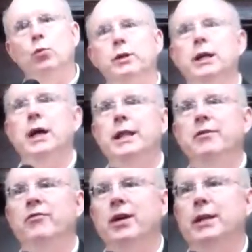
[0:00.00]
one guy, they
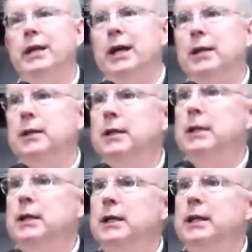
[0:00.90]
found out
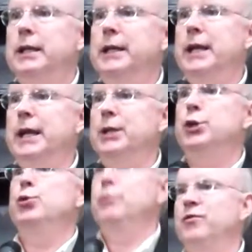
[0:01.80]
that he had
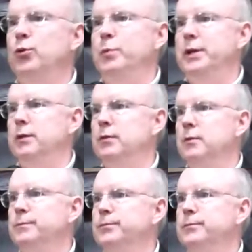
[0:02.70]
two phobias.